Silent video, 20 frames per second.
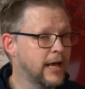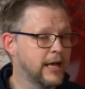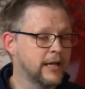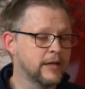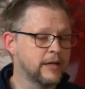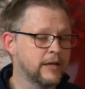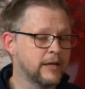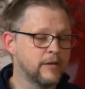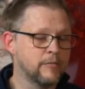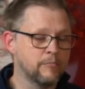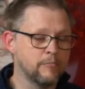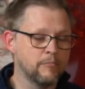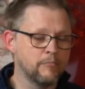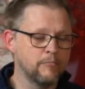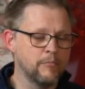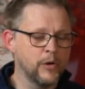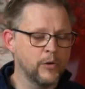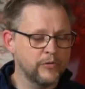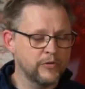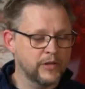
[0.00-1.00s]
And
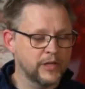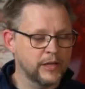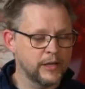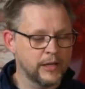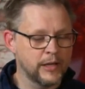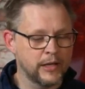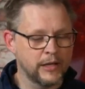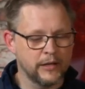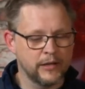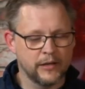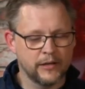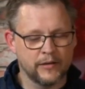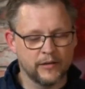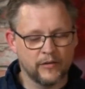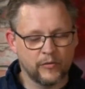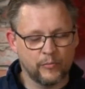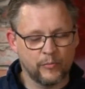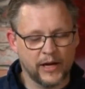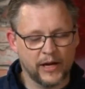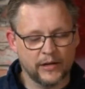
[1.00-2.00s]
mostly in
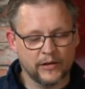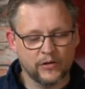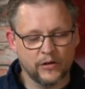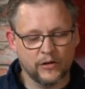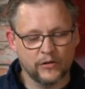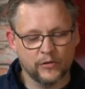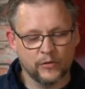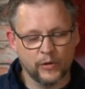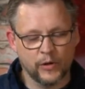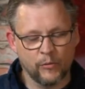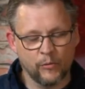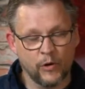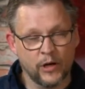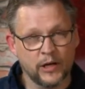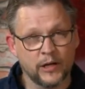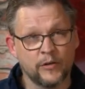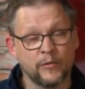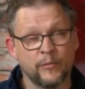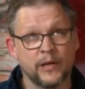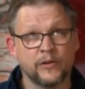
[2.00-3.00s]
this patch also, we
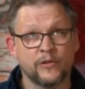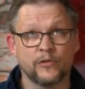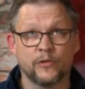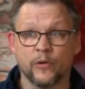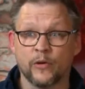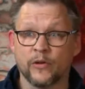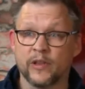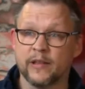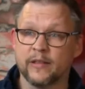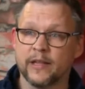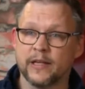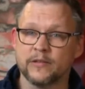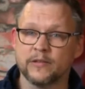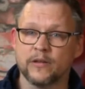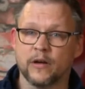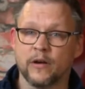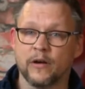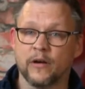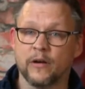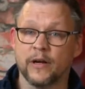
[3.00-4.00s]
wanted to make sure that
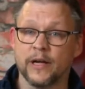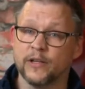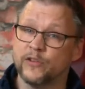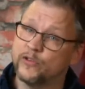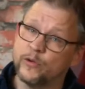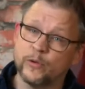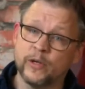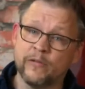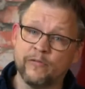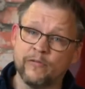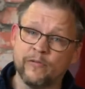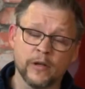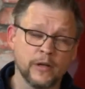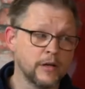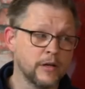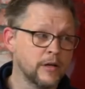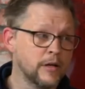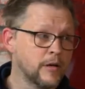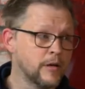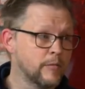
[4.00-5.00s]
things are intuitive,
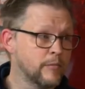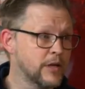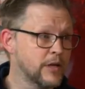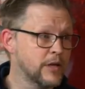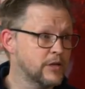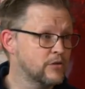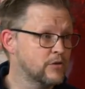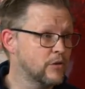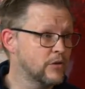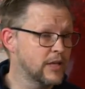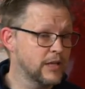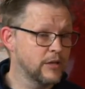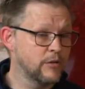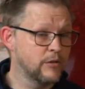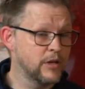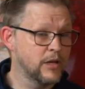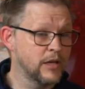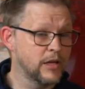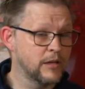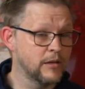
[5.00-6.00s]
make sure that you
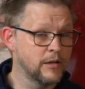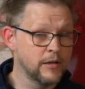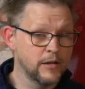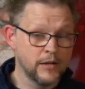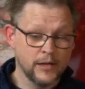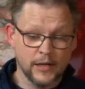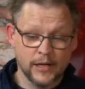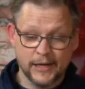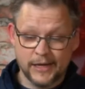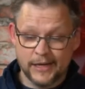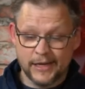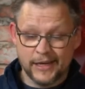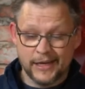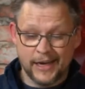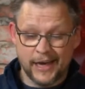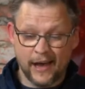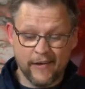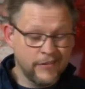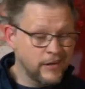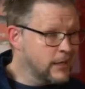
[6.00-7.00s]
can
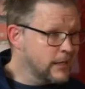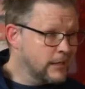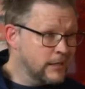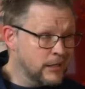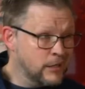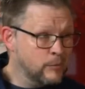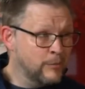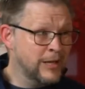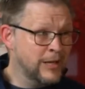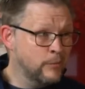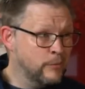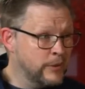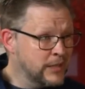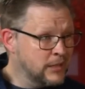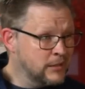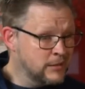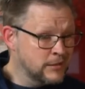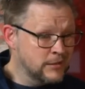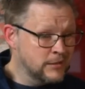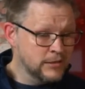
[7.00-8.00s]
have an idea about a
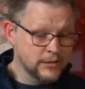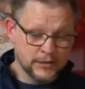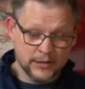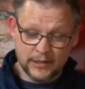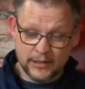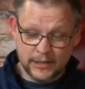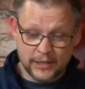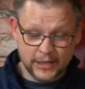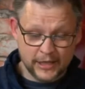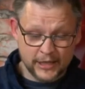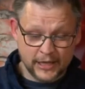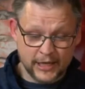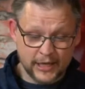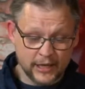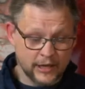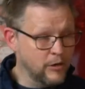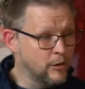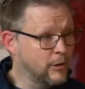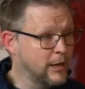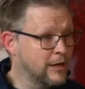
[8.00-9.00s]
build, kind of go